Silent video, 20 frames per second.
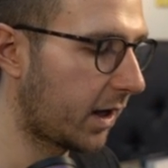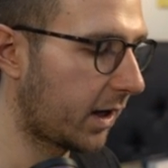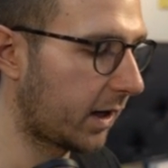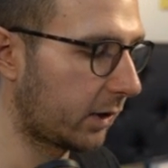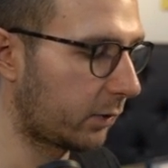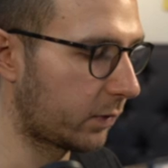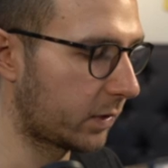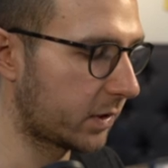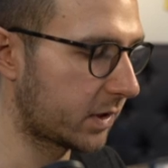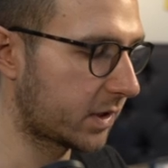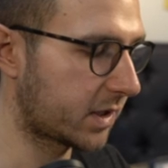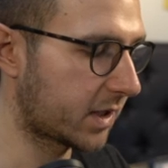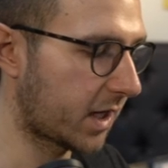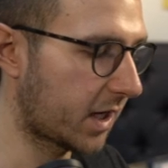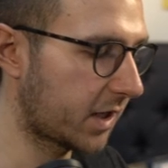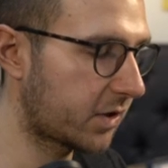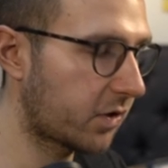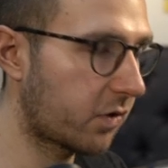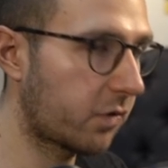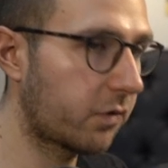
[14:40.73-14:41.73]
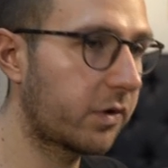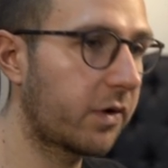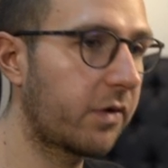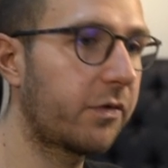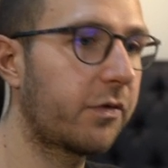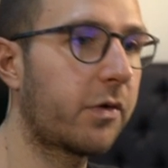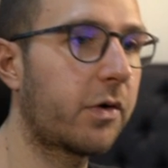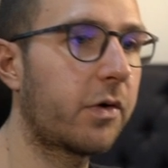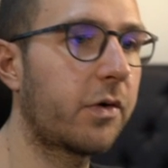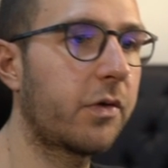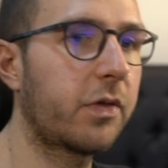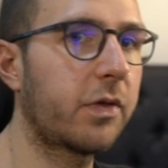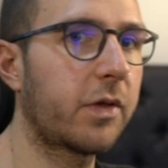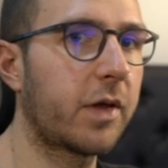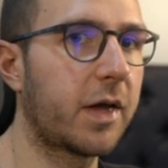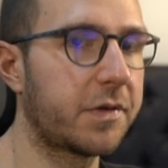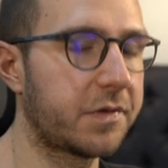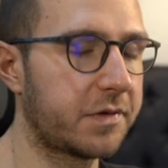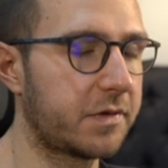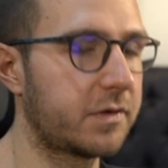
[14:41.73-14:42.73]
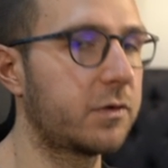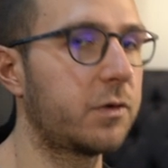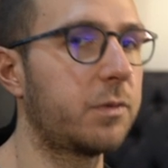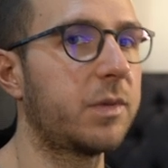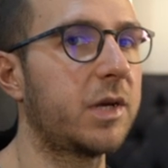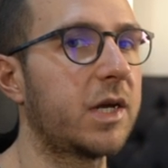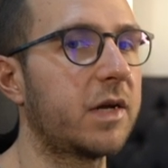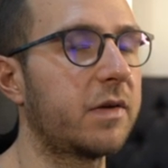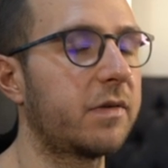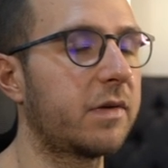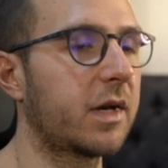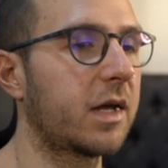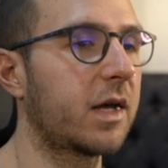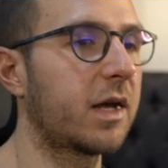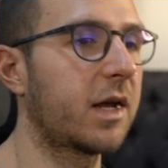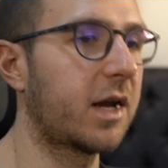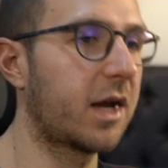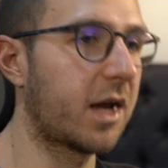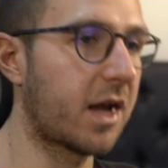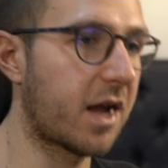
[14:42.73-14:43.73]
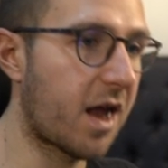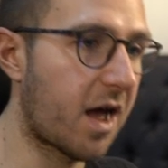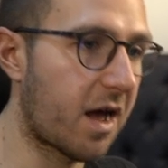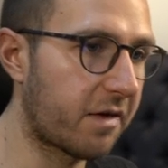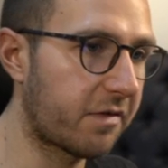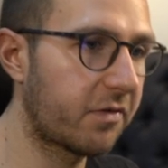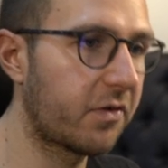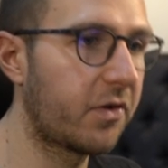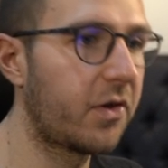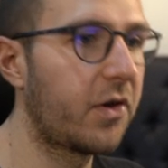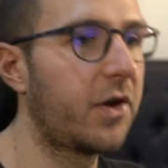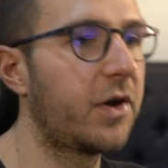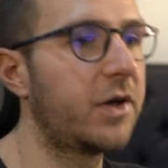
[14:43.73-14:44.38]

it will center on the fourth and zoom in enough